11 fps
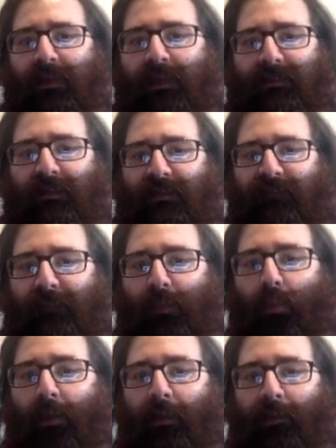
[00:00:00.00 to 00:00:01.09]
It's going to give me
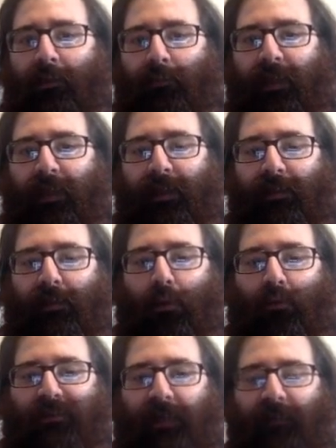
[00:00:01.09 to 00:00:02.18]
100a
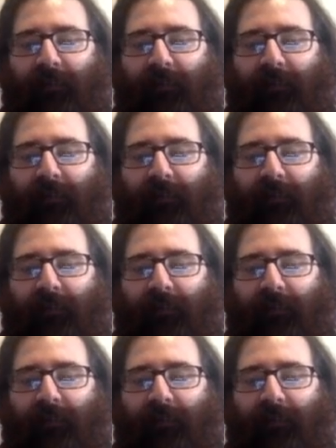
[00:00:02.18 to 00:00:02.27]
cosine